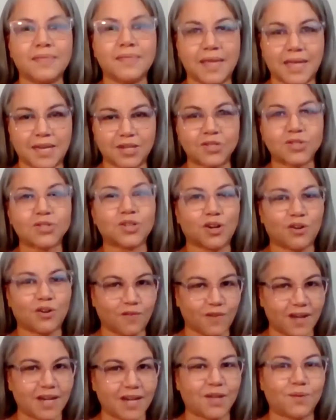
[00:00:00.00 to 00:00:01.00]
Then you
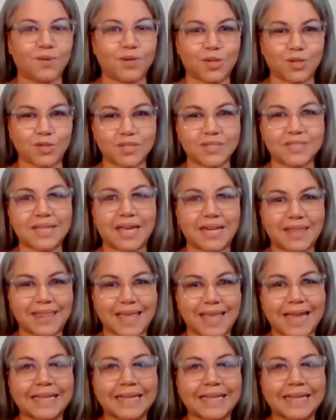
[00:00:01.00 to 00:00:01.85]
start finding what you just said,